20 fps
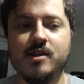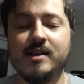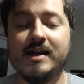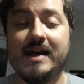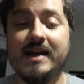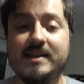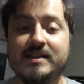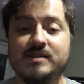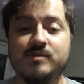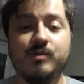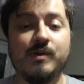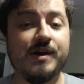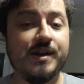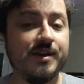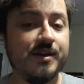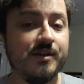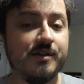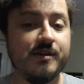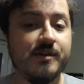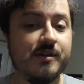That's
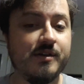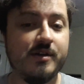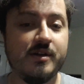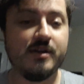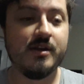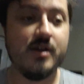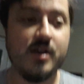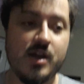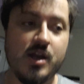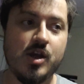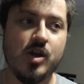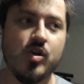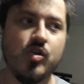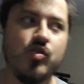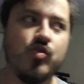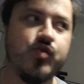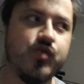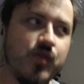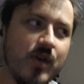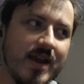one
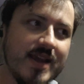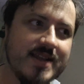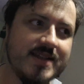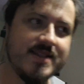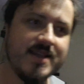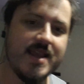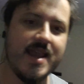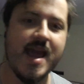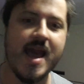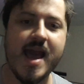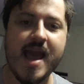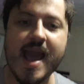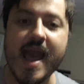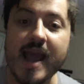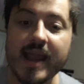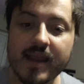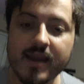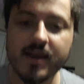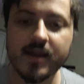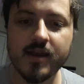crazy
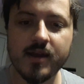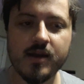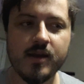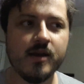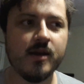heck